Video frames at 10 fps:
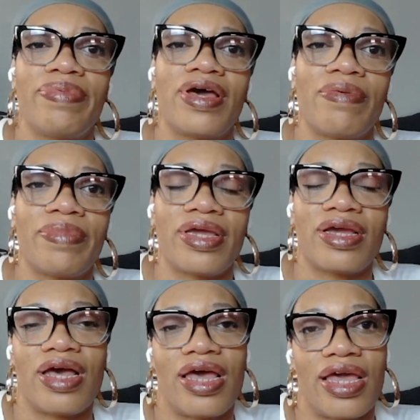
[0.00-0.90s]

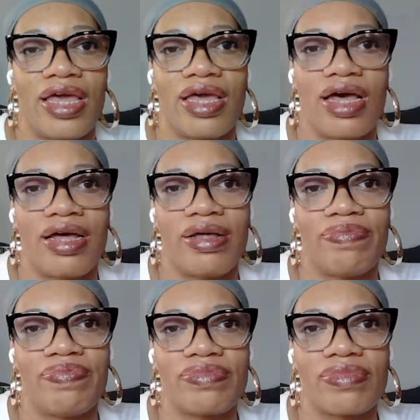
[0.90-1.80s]
becoming a
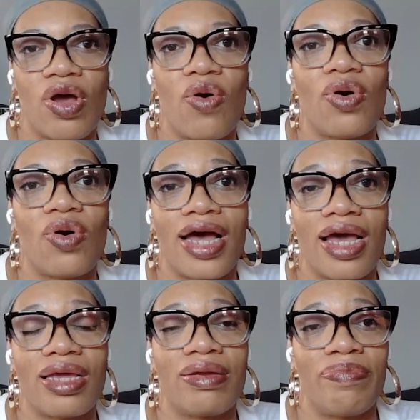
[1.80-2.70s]
um,
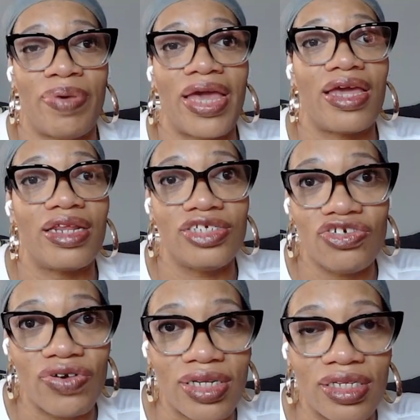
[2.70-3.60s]
online baking
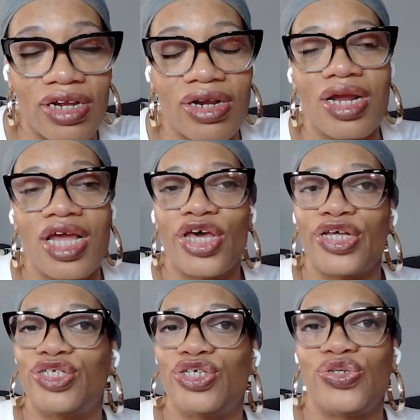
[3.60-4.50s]
instructor
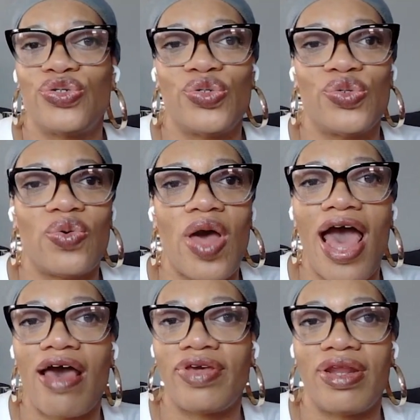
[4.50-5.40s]
to
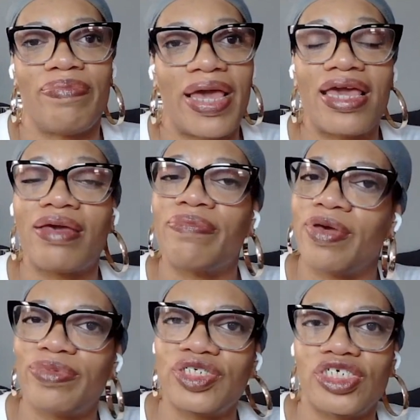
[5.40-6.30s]
having a baking
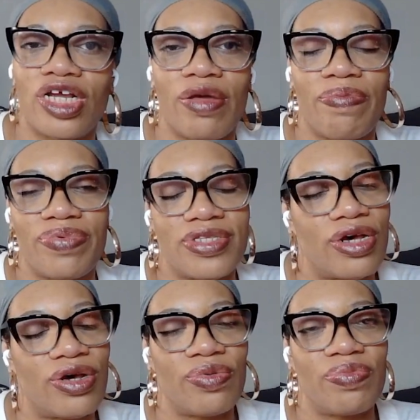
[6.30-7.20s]
membership.
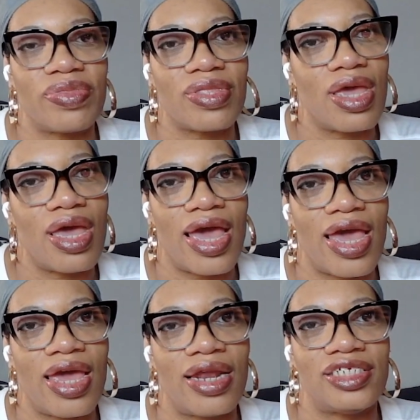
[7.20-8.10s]
So,
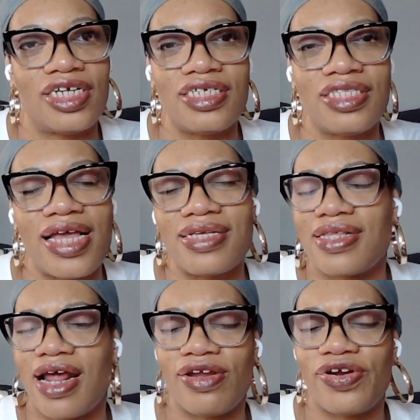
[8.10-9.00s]
and just things
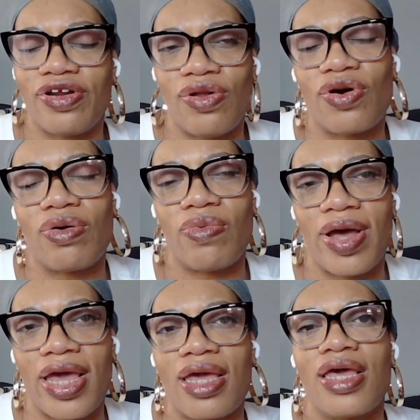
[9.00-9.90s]
that I learned along the
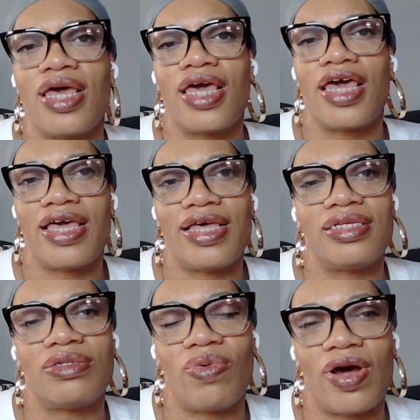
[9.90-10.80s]
way is